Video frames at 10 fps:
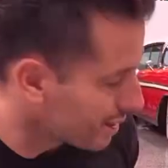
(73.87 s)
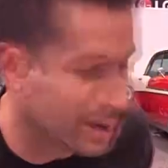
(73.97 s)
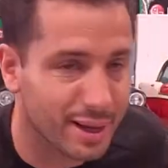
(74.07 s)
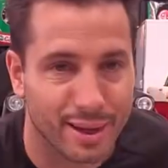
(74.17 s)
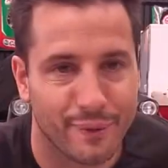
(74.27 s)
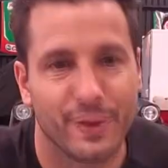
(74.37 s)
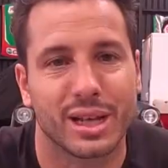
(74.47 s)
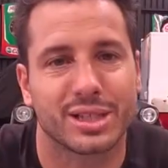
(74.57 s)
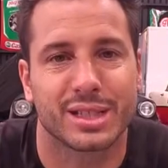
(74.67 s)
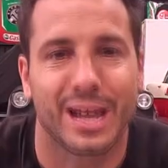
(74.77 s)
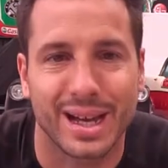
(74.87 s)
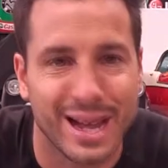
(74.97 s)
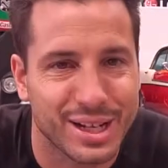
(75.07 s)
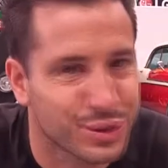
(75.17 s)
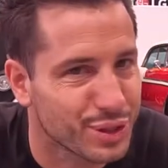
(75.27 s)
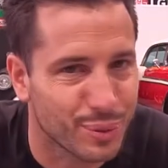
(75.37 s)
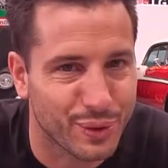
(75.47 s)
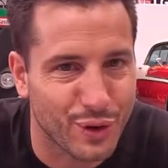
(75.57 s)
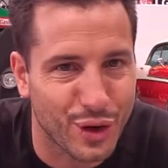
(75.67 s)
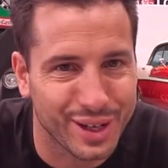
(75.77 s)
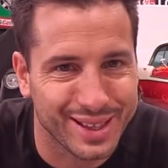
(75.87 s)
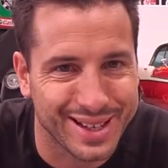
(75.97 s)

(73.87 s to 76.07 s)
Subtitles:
with the fixed axle that we've got in